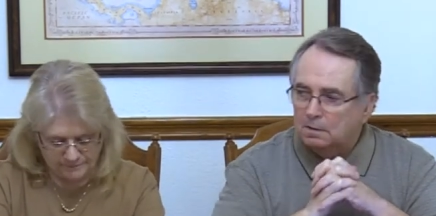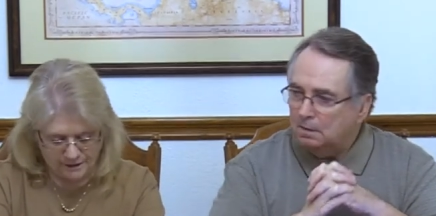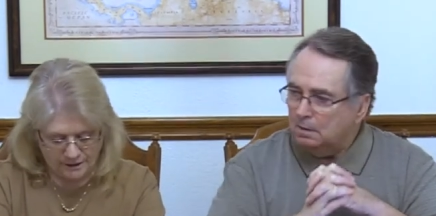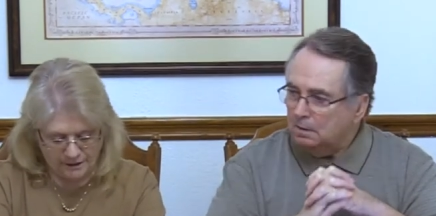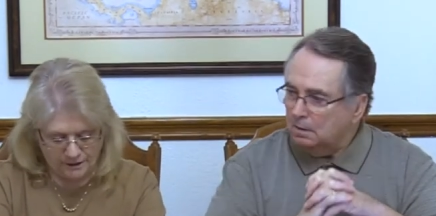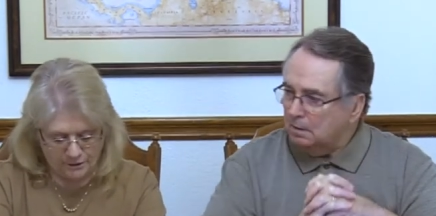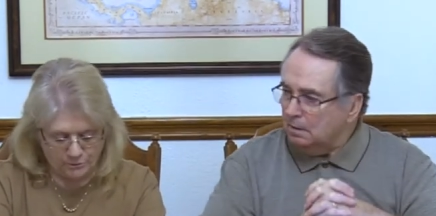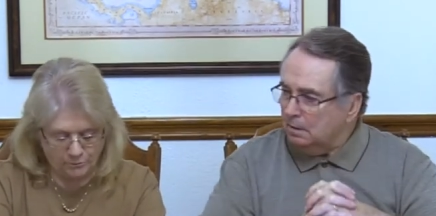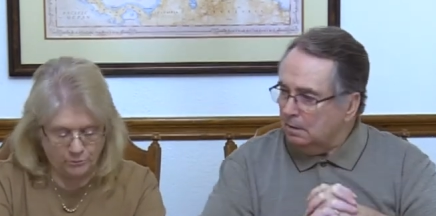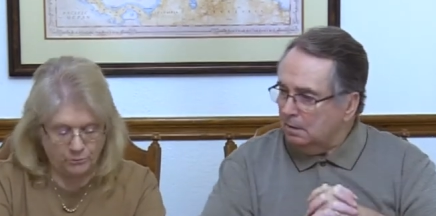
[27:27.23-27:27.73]
Speaker 1: Thank
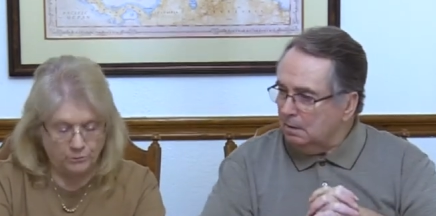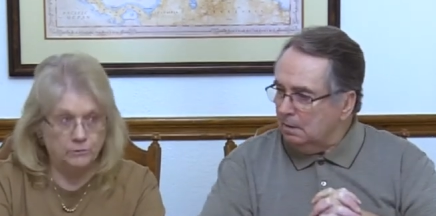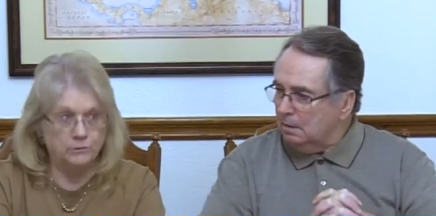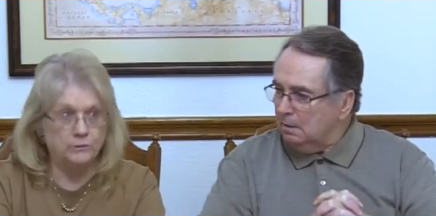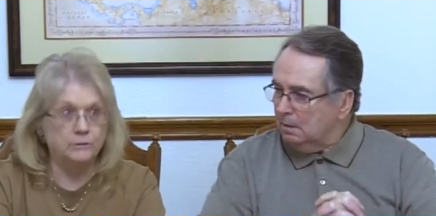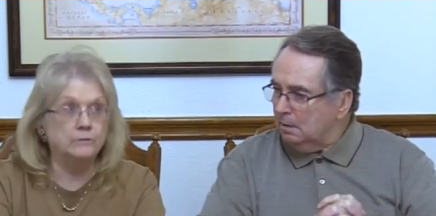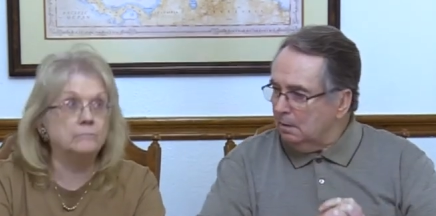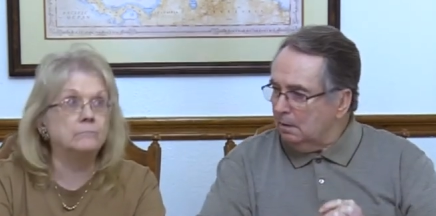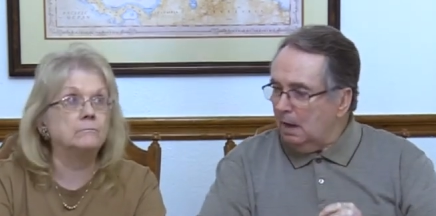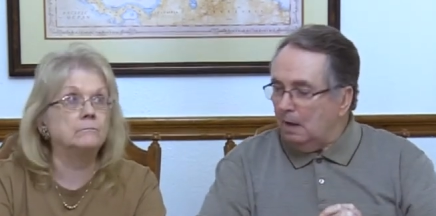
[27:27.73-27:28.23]
you, Lord.
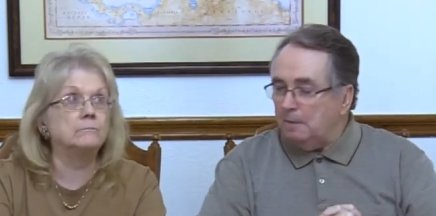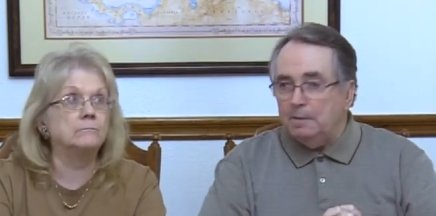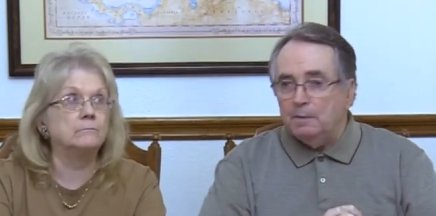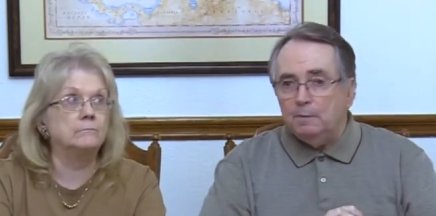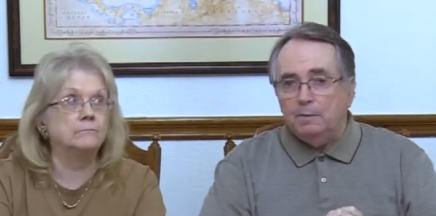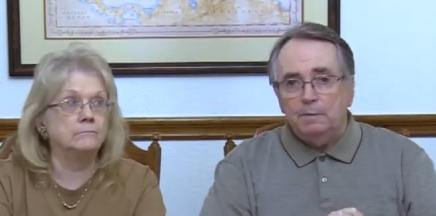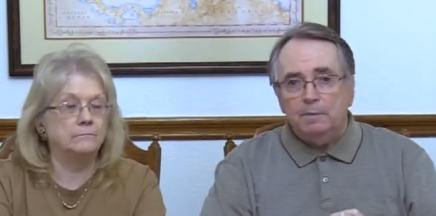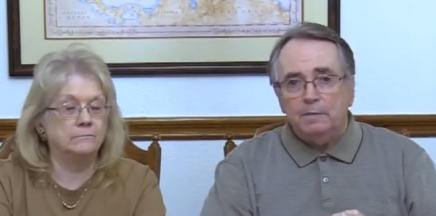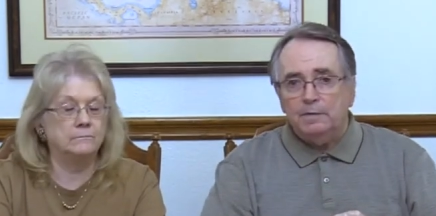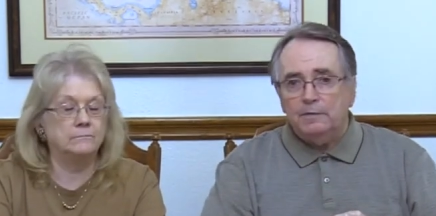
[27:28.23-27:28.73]
I mean, we
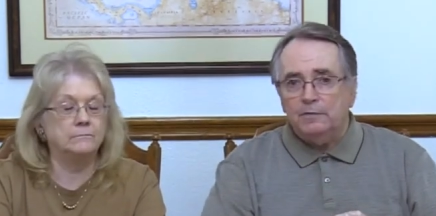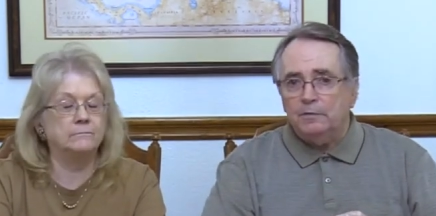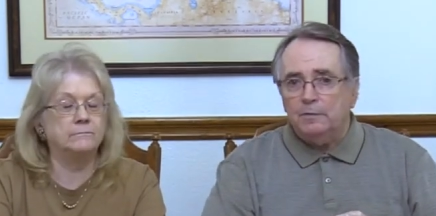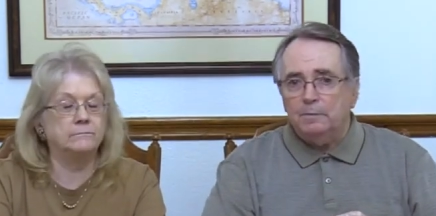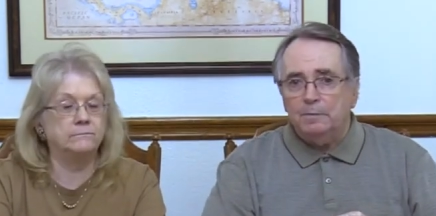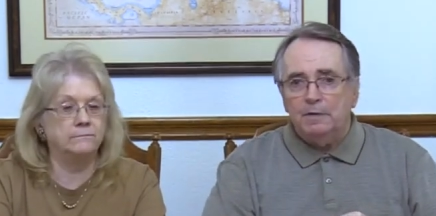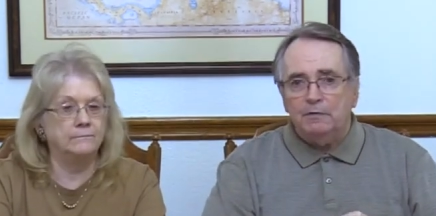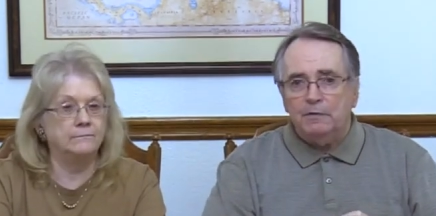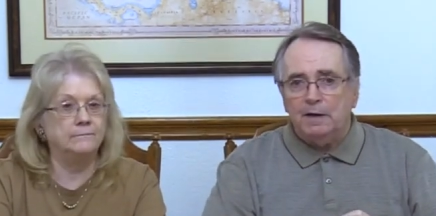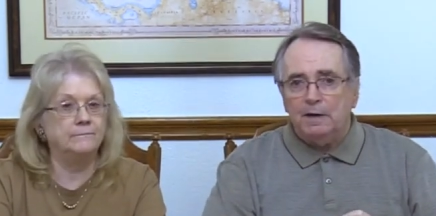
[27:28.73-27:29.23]
really should
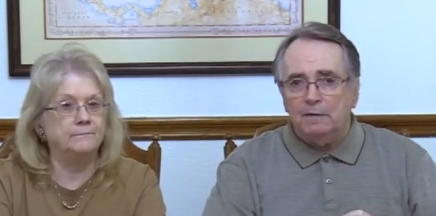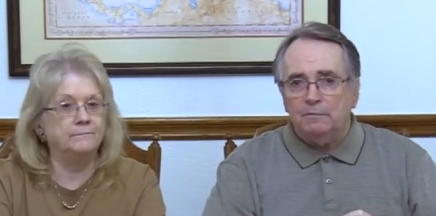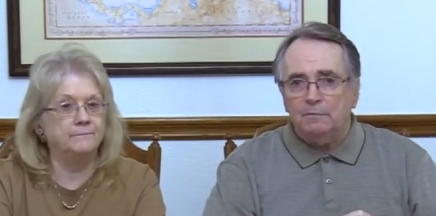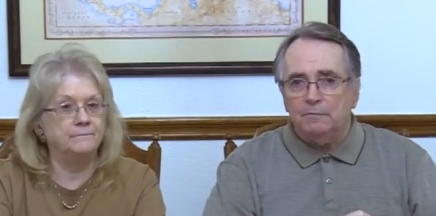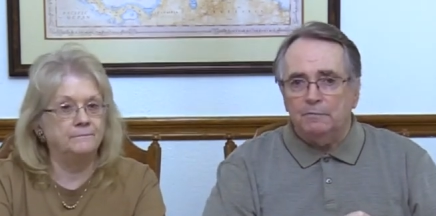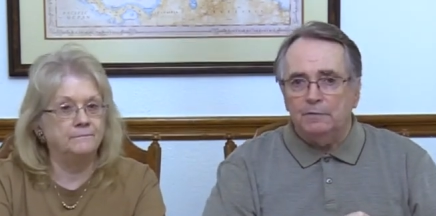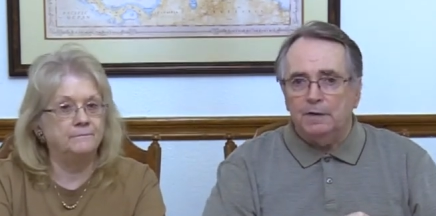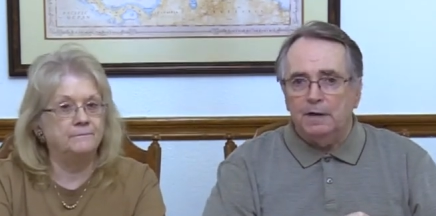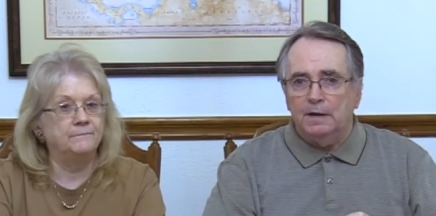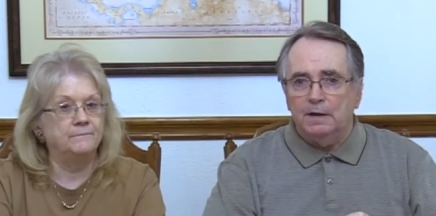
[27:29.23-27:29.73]
be thankful
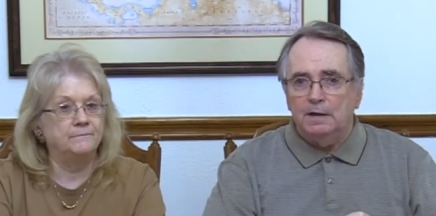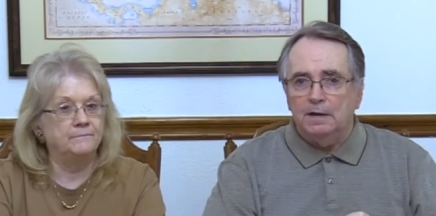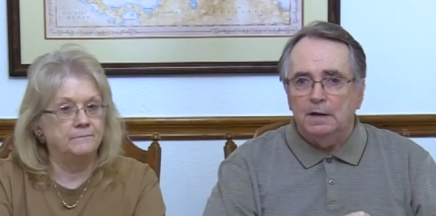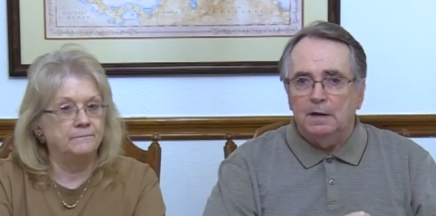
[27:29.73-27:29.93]
for that.